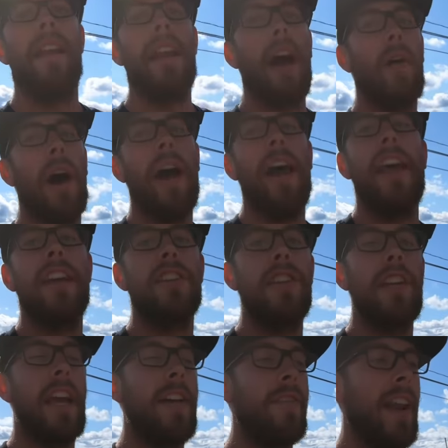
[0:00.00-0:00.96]
Now, I
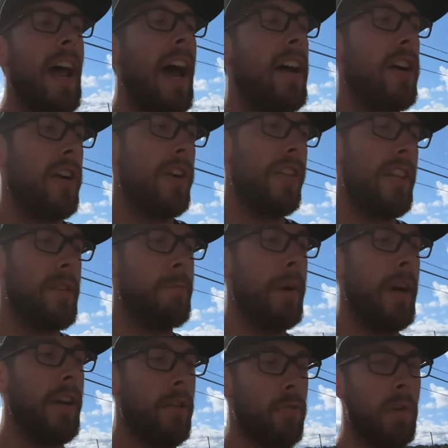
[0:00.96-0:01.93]
actually have not heard this
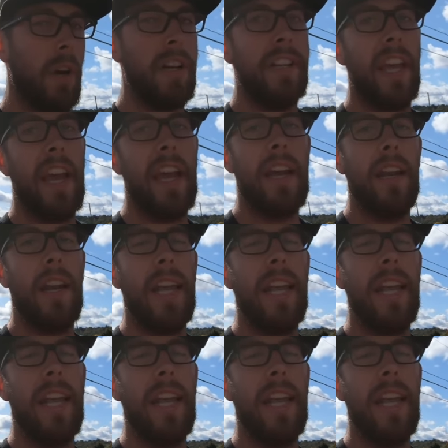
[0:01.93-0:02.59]
bike run yet.